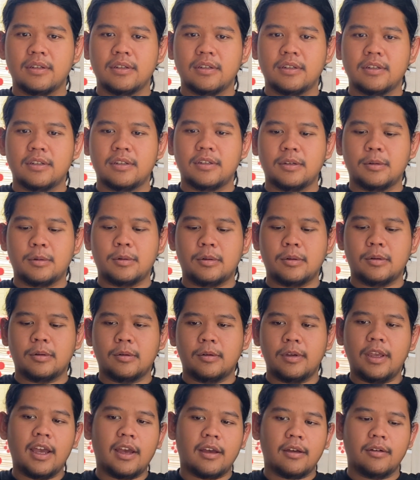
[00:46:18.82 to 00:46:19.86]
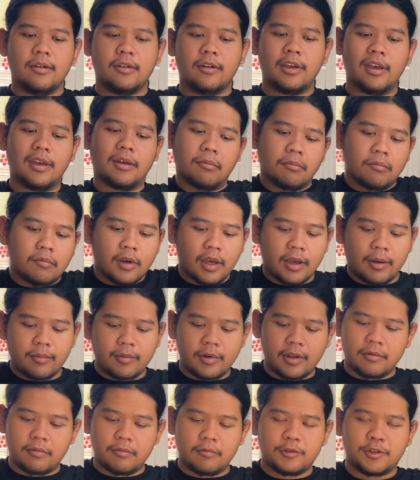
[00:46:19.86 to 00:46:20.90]
So yeah, okay, I'm
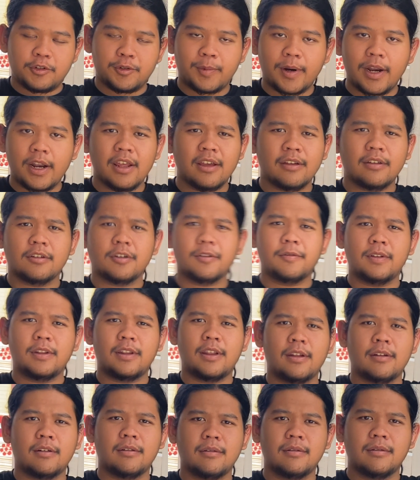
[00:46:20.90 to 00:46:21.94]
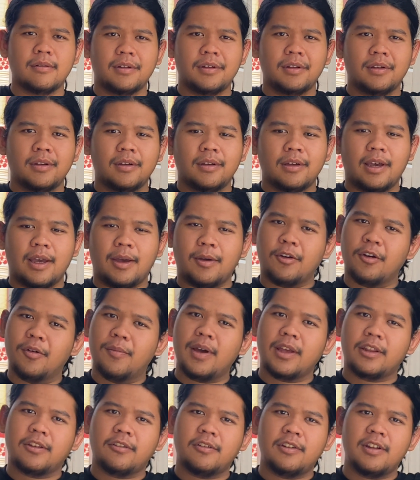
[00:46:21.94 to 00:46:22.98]
not spreading COVID then. I go
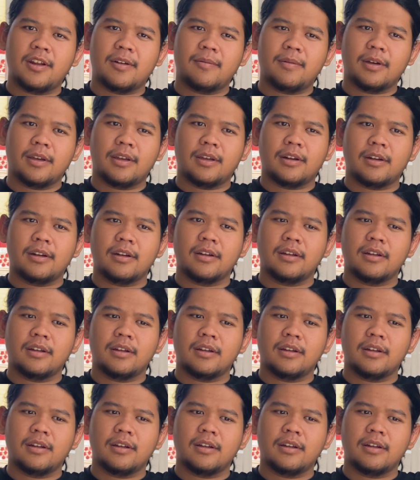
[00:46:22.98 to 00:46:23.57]
back to Diyarbakir.